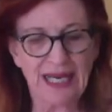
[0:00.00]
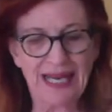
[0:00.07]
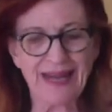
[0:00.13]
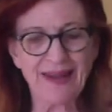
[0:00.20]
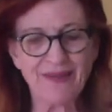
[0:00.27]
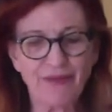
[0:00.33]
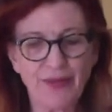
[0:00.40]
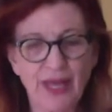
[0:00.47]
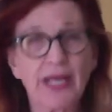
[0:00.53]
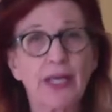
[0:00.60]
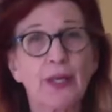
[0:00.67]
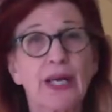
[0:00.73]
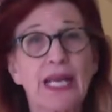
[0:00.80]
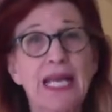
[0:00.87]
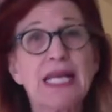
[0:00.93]
if
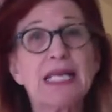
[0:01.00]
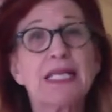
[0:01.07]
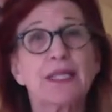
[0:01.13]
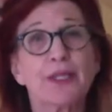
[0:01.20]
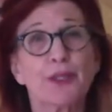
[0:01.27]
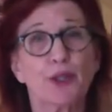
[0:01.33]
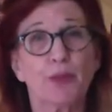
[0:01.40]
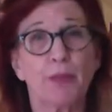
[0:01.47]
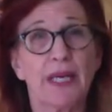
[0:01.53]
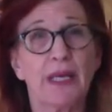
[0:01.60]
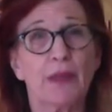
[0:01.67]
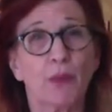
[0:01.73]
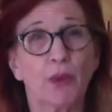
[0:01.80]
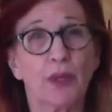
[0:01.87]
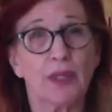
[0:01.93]
there is to be a
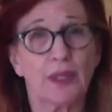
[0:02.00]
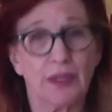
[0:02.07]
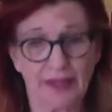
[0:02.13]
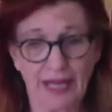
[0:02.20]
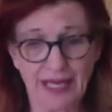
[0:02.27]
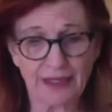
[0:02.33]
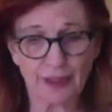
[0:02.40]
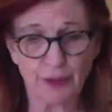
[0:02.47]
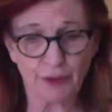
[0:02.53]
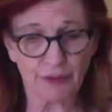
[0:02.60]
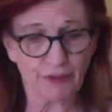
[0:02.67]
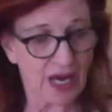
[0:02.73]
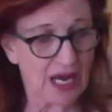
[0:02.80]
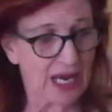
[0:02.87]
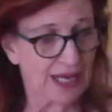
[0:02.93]
world that
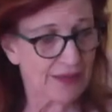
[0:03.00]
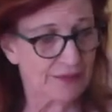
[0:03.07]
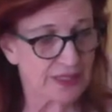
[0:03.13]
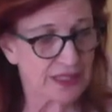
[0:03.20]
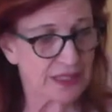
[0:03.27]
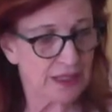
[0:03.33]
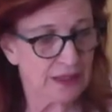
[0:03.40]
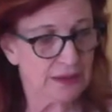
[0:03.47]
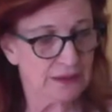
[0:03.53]
survives.